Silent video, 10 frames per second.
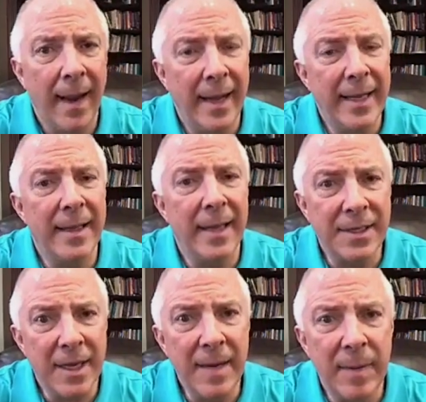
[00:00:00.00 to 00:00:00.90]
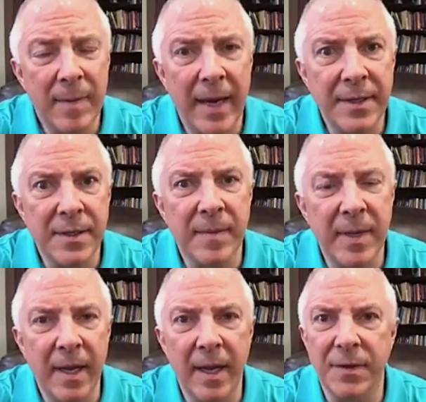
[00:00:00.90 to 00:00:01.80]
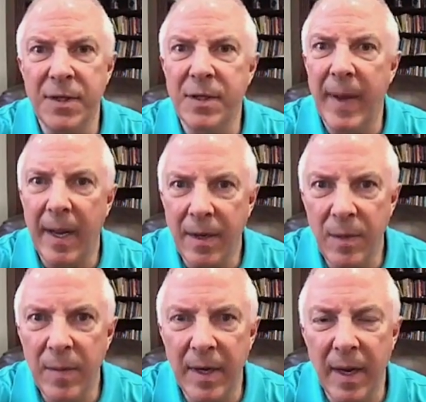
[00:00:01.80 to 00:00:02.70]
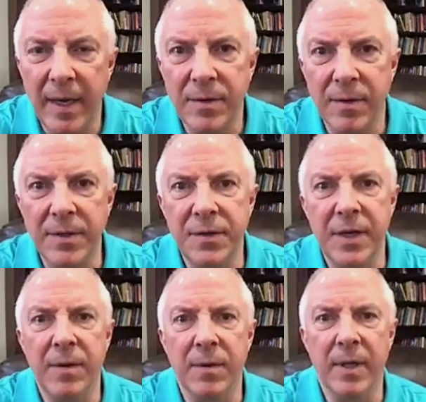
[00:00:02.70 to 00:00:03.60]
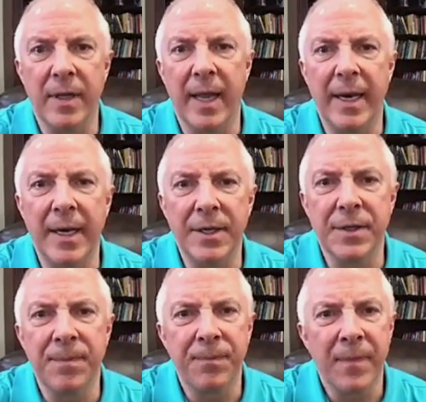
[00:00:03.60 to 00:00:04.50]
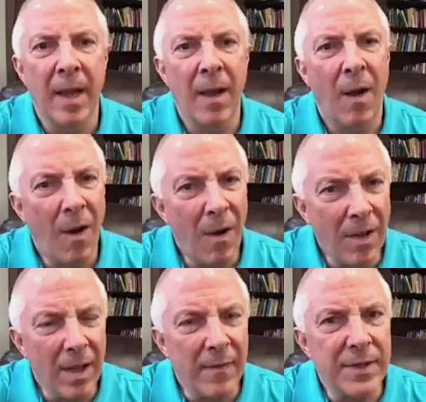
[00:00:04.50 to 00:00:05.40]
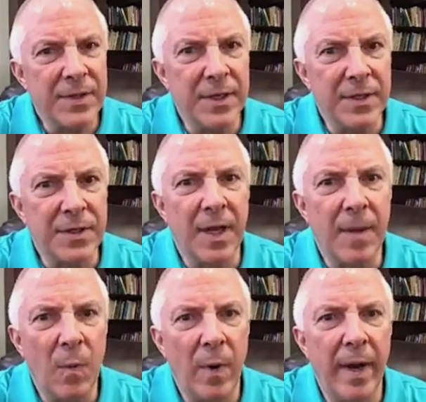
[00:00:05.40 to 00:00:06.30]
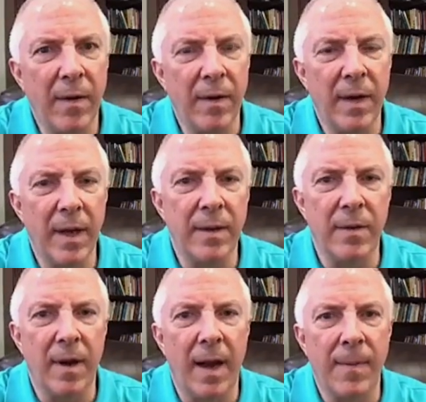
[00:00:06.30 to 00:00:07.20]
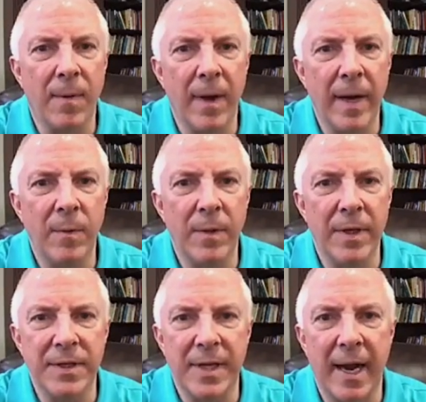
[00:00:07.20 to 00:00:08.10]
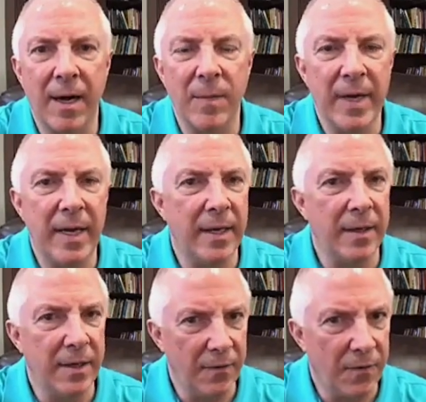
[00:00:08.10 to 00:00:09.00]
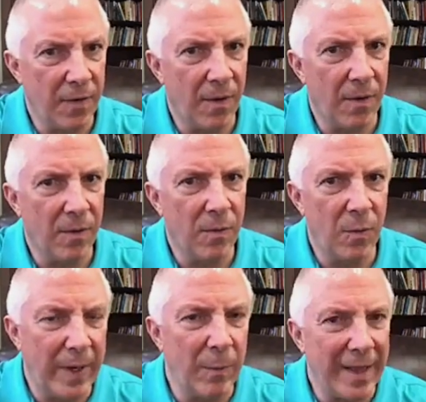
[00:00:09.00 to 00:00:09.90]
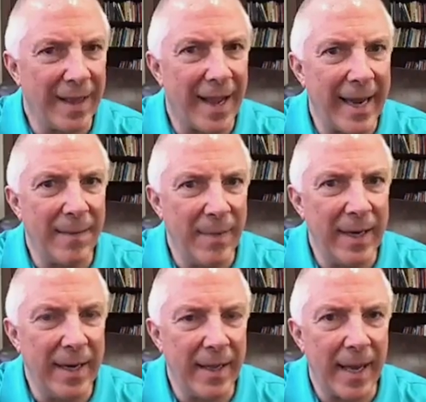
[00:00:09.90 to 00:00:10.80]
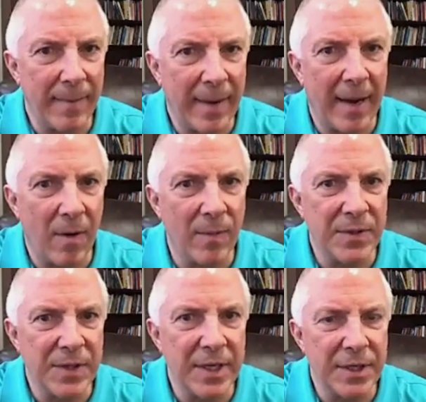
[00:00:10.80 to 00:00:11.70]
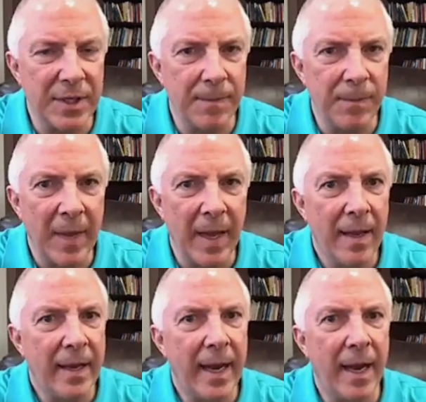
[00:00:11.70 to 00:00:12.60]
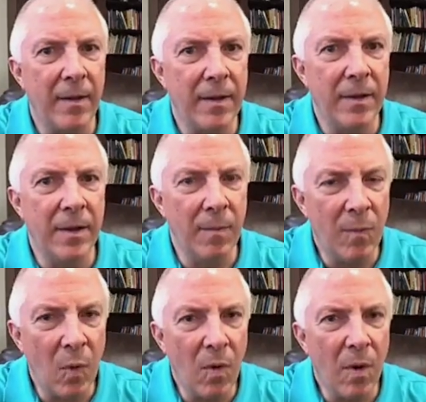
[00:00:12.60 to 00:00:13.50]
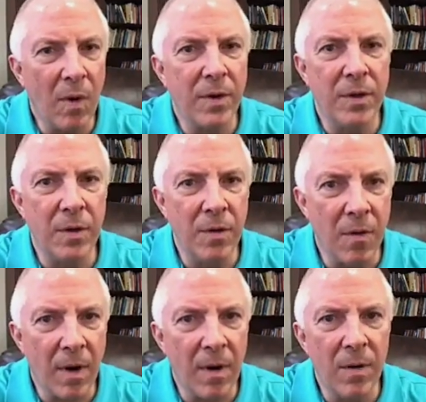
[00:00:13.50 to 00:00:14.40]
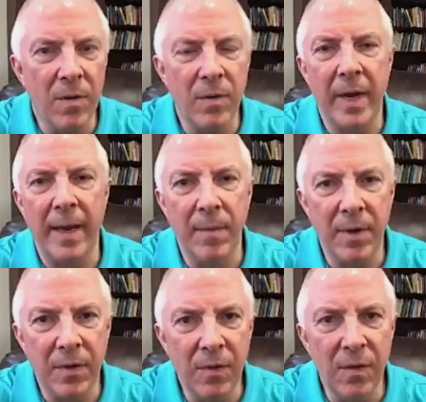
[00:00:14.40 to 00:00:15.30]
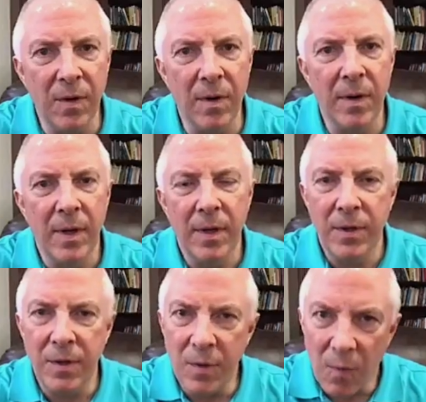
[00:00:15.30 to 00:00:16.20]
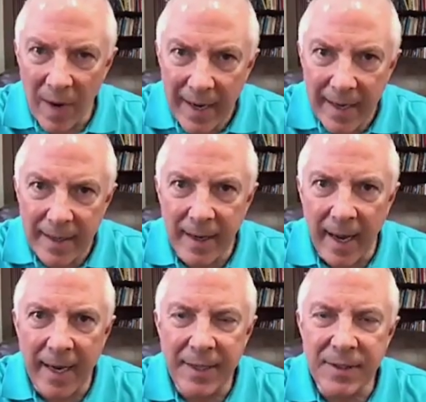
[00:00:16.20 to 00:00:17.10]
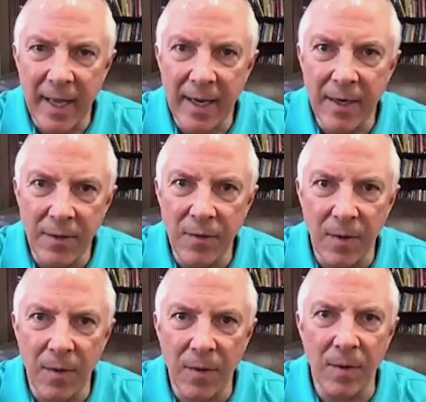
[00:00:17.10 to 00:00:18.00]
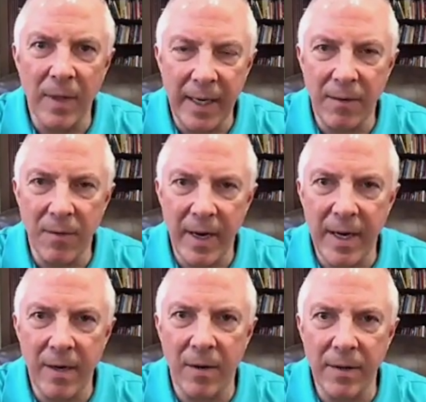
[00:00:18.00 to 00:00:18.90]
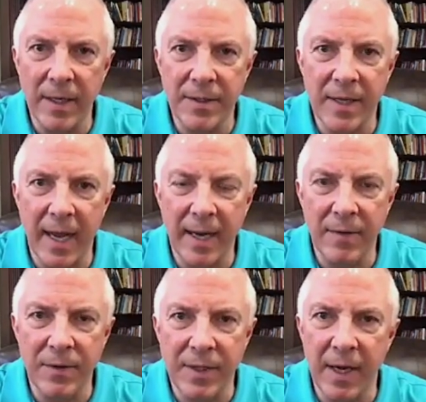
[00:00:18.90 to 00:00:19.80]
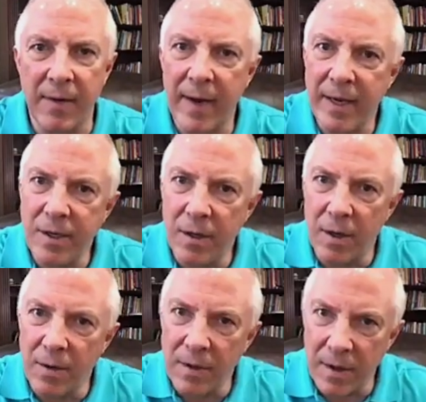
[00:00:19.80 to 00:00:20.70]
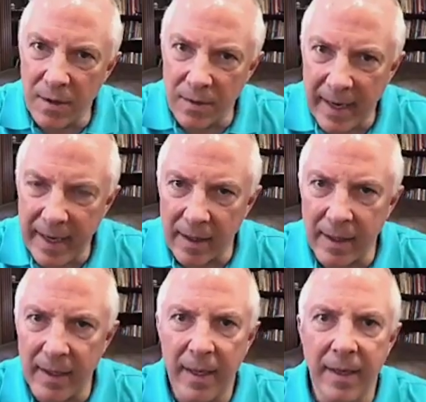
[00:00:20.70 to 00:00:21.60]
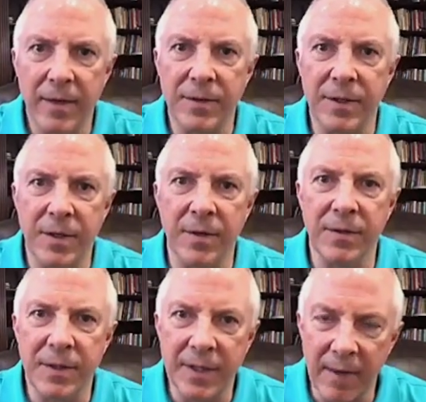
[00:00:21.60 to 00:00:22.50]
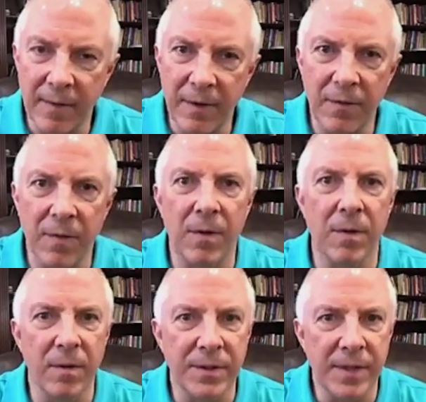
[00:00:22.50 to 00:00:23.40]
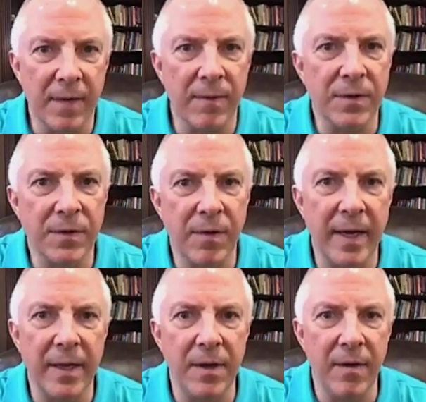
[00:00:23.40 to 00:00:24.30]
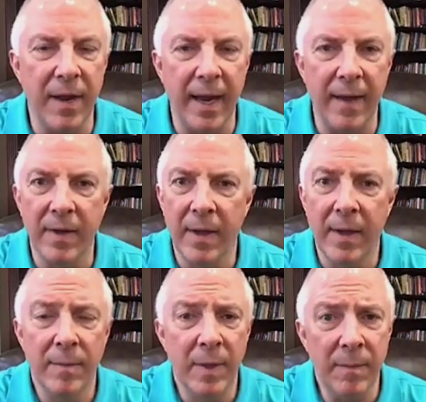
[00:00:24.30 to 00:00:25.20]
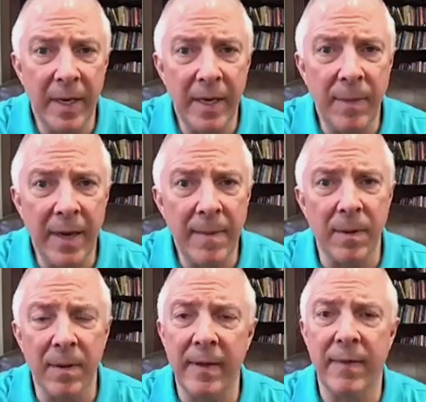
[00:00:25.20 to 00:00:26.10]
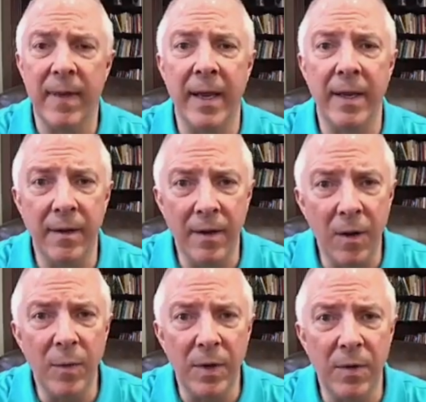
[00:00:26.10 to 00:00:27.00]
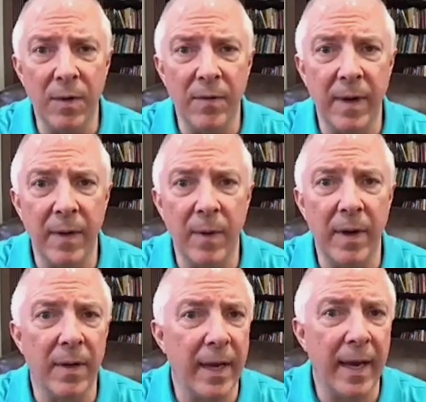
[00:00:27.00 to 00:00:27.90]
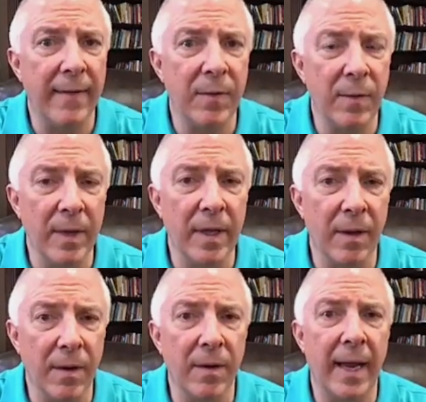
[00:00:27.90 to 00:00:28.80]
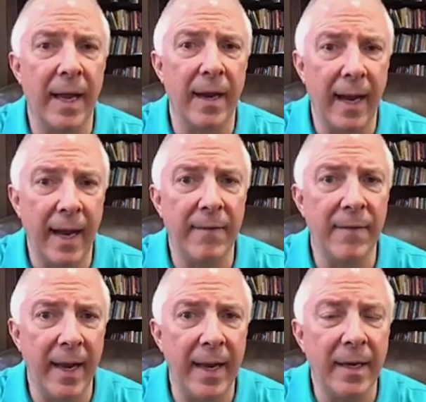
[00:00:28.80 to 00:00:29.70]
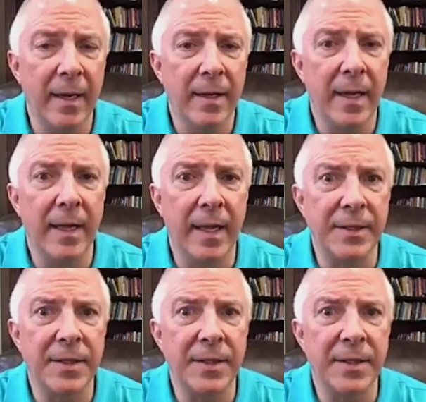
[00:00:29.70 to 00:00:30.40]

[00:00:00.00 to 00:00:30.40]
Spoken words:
And then let's keep in mind something else just about human nature in general, and that is all of us in some way or another operate with a desire to be in control. We like being in that power position. Now, the more you grow and mature, you recognize that control ingredient on the inside of yourself, and you learn to curtail it. There's a certain self-control or a self-restraint that you have, but many people, if they don't mature very well, they haven't really learned how to have that